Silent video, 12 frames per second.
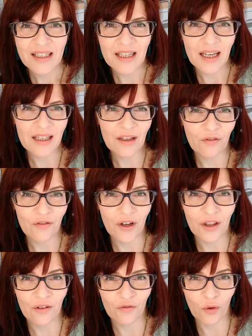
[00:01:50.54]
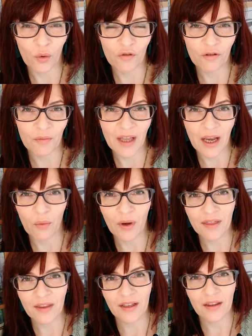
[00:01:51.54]
Taking it further forward from there,
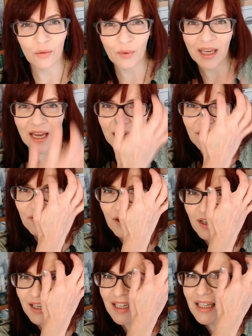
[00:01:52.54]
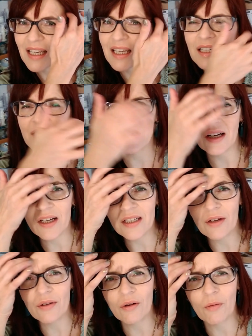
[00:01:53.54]
one thing that we have in England, I
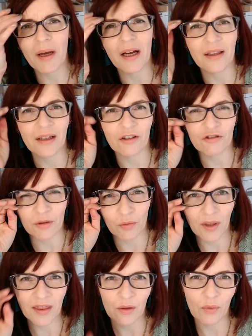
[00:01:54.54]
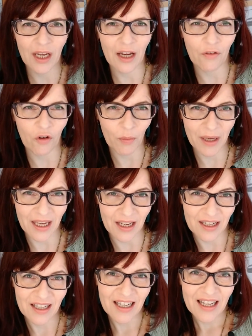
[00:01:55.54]
don't know about other countries, one thing we have over
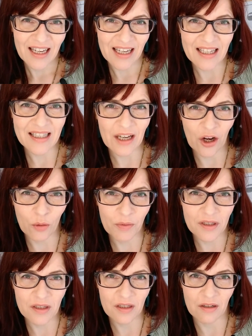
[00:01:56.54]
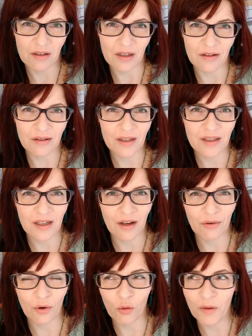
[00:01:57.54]
here is open studios.
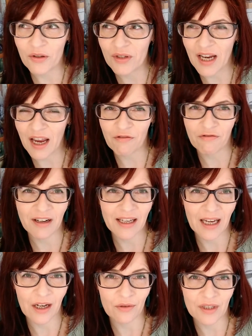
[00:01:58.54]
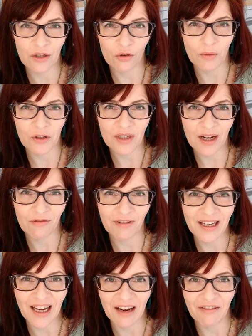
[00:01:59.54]
So almost every county, almost
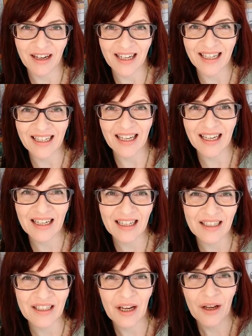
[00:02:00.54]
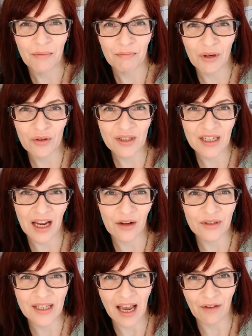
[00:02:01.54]
every area in England, most
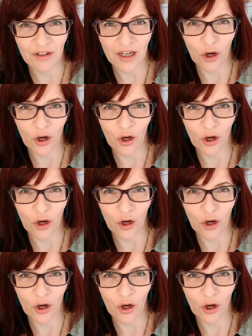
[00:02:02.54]
towns have an